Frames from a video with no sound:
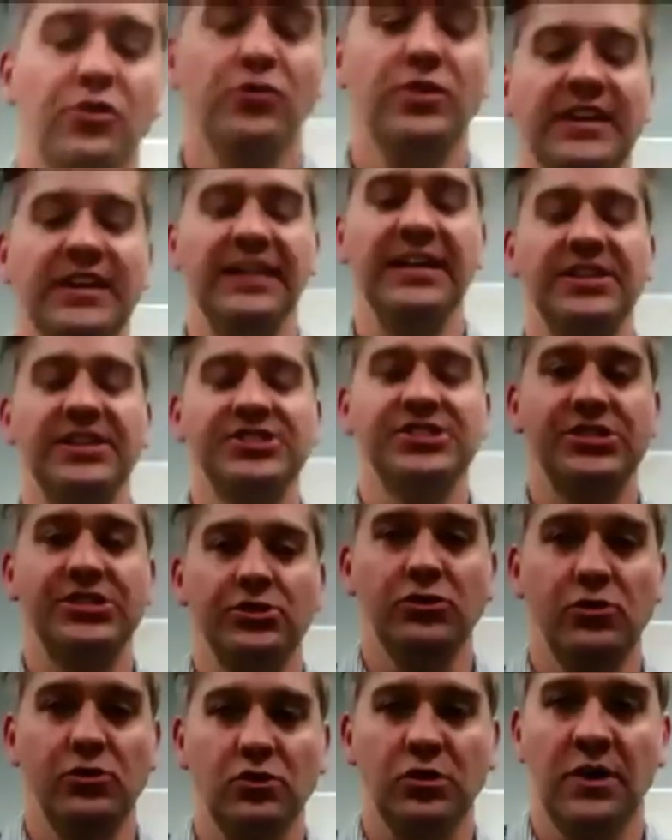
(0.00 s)
need
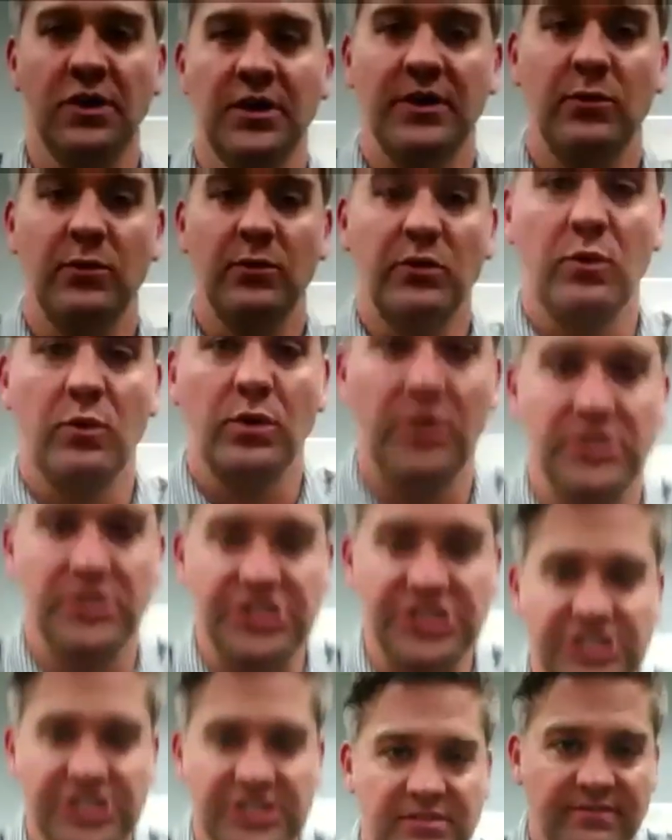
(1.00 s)
to, and we'll, we'll
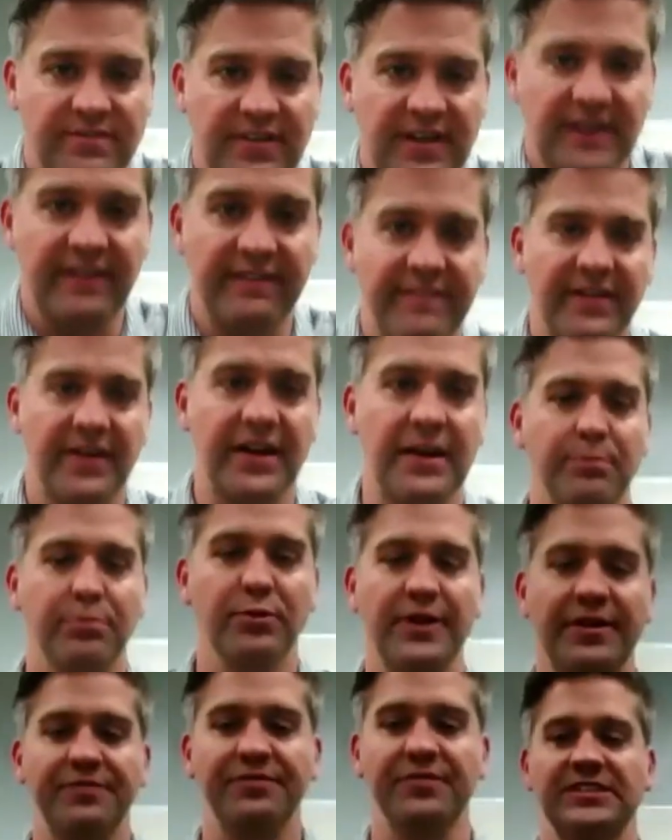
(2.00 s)
just very, very
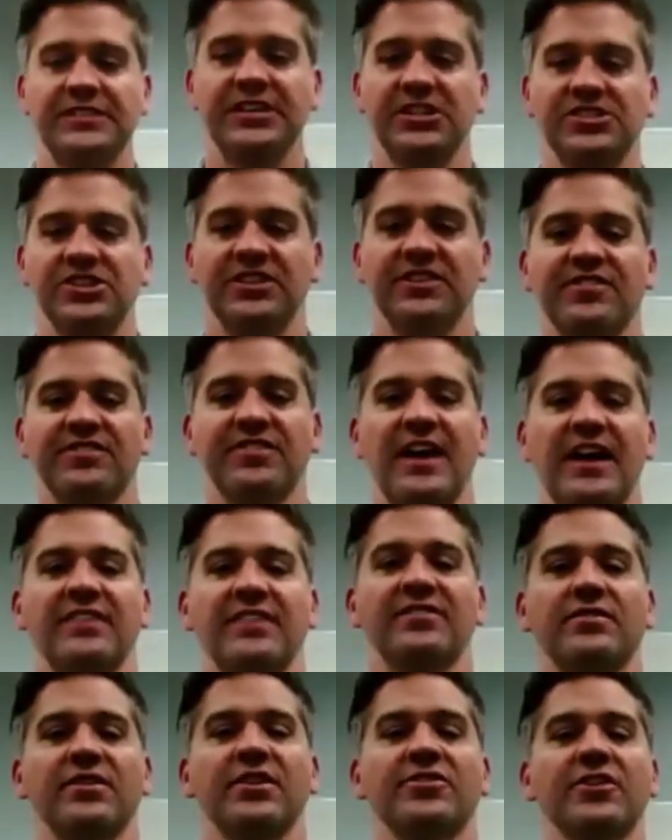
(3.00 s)
briefly touch on the science
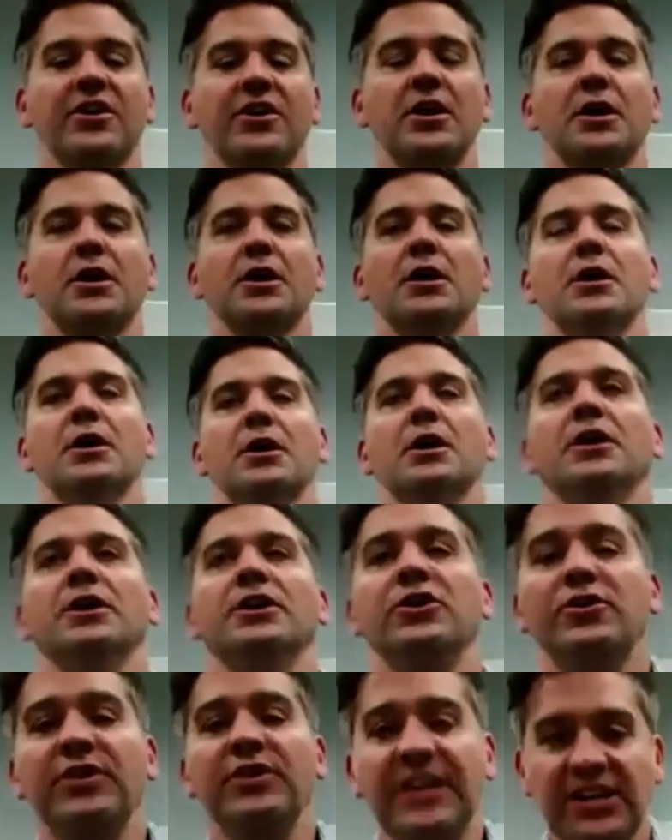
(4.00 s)
of this, you
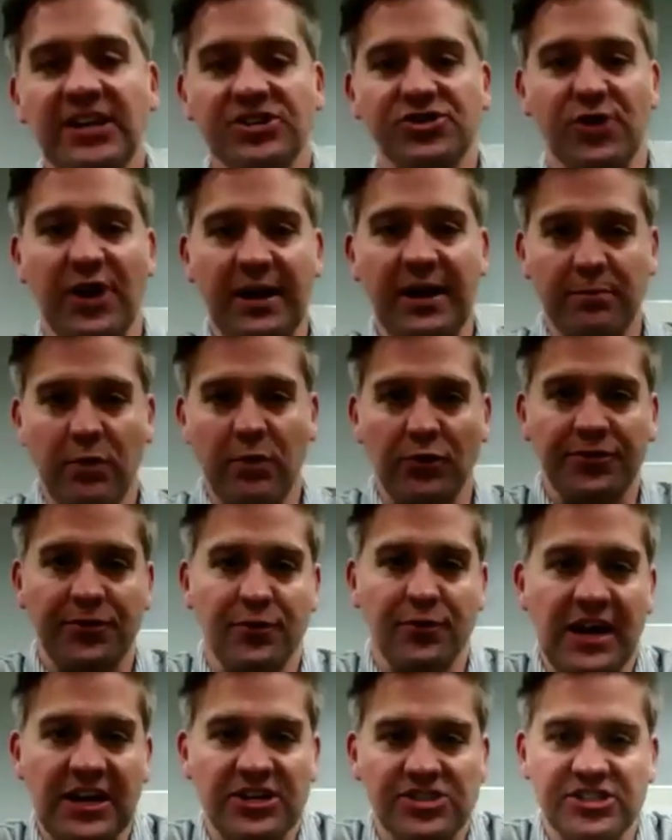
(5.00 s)
need to train both
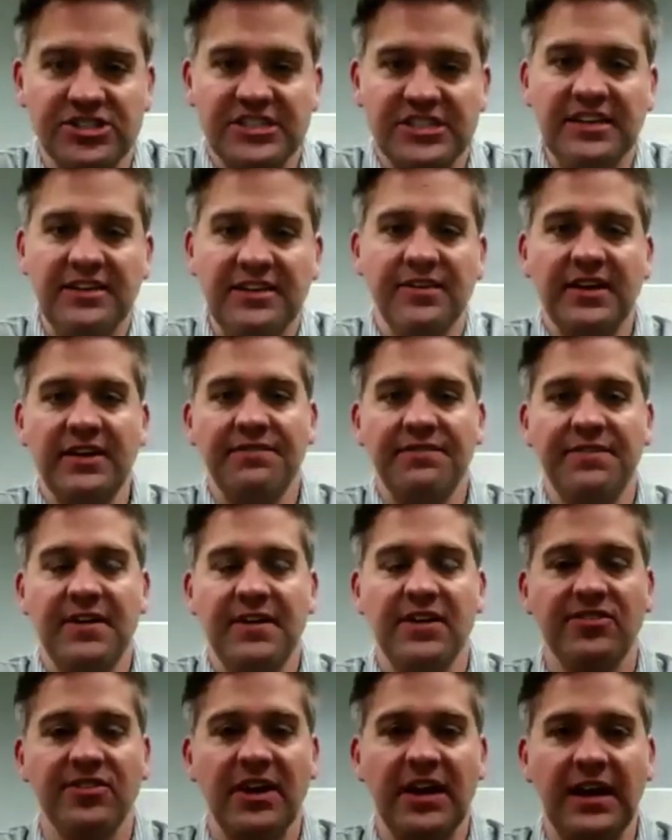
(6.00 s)
directions. Even if
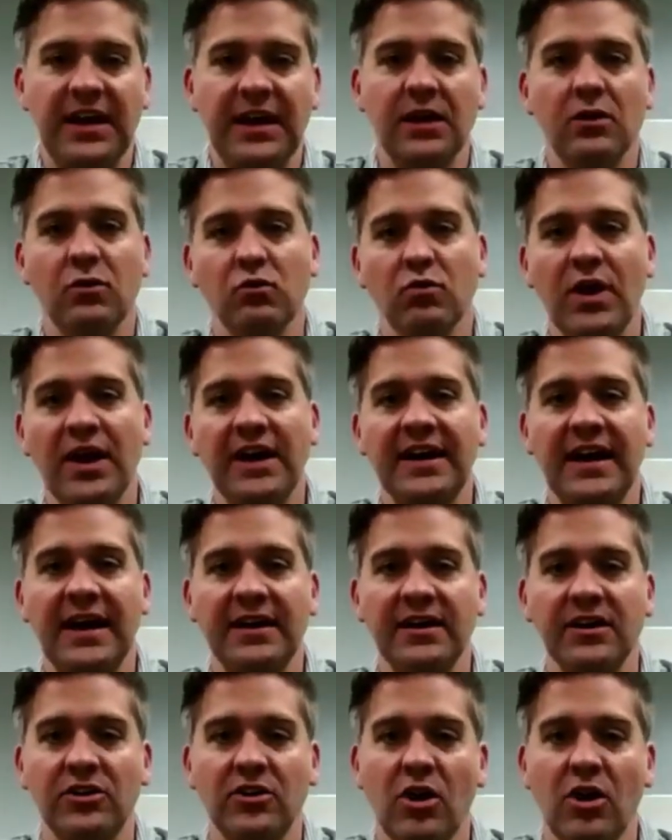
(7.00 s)
as a
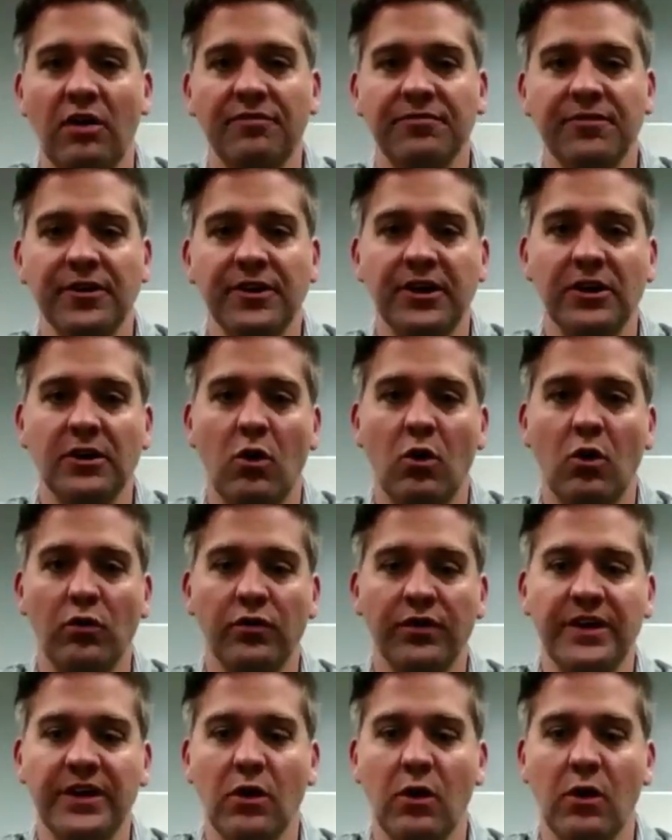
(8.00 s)
right-handed golfer you're
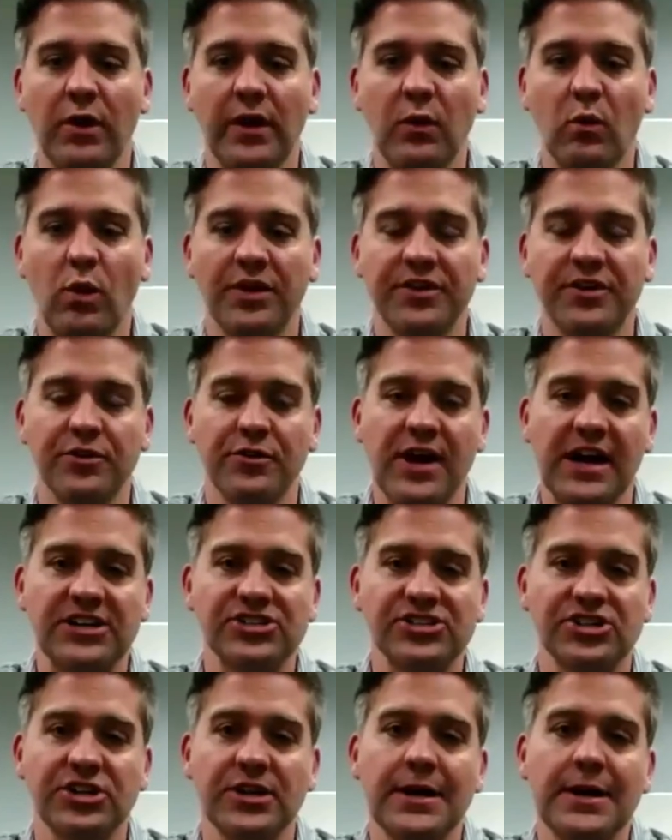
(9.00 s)
only going one
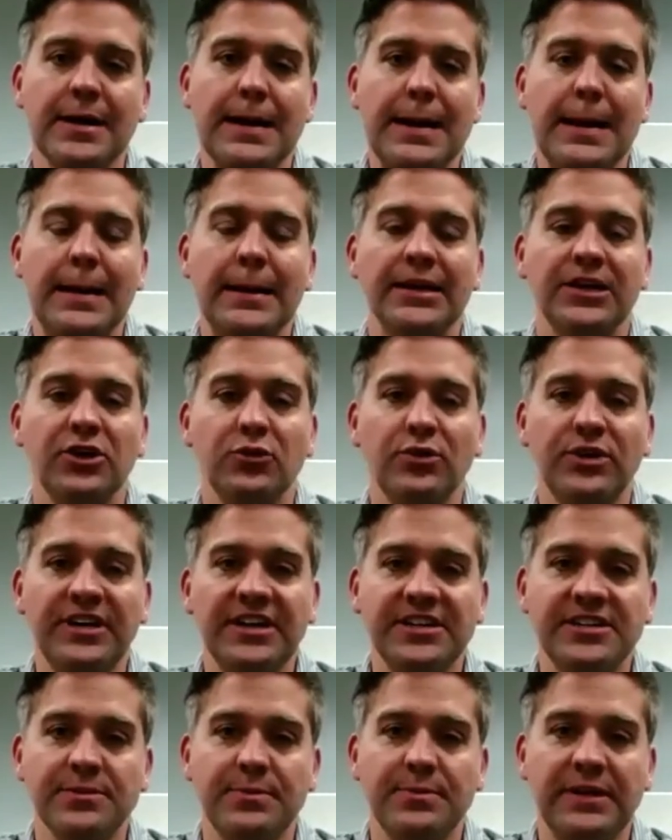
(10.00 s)
direction, you need
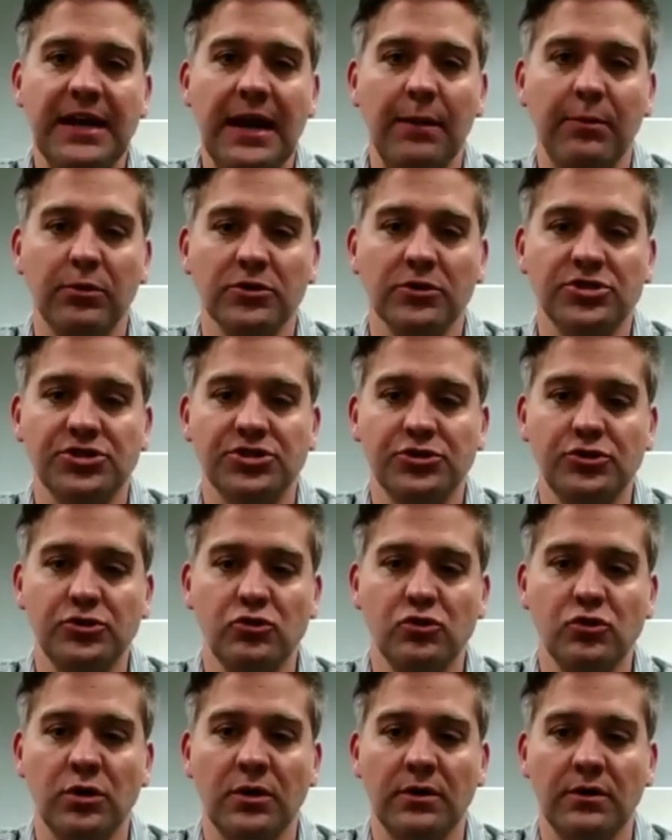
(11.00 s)
to be able
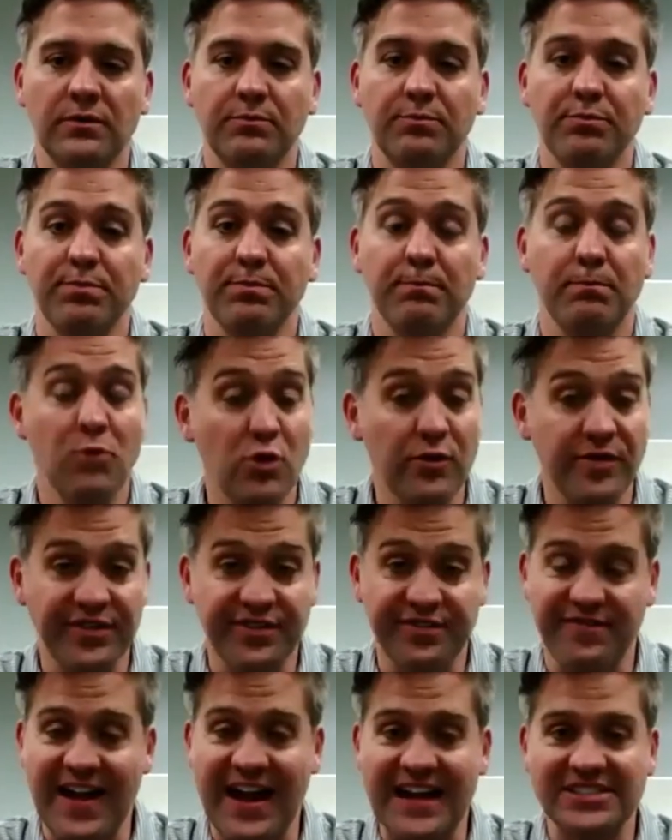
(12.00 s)
to move as
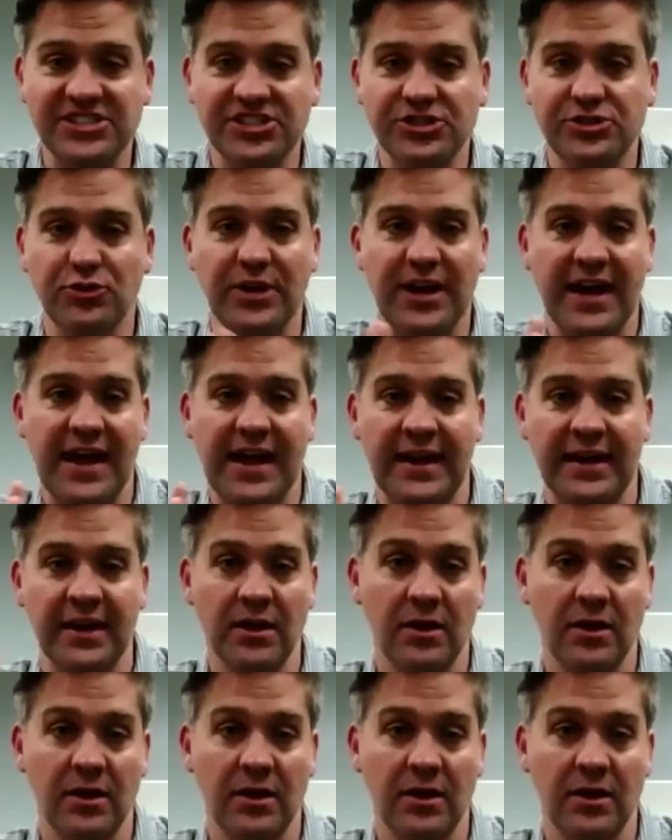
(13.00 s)
fast as you can